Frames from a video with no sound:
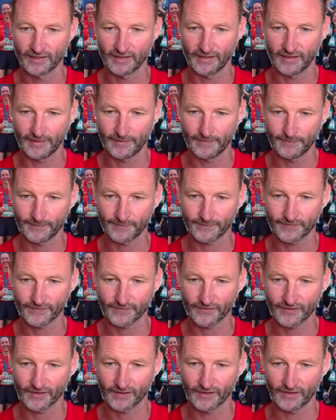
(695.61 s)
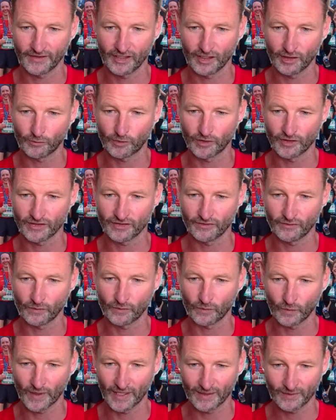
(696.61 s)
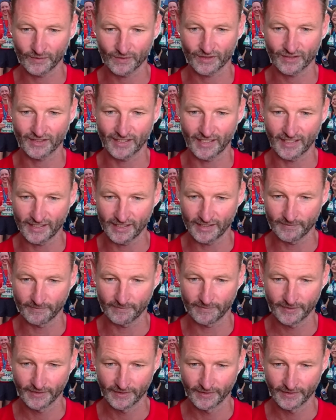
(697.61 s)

the Prince of Wales Stadium.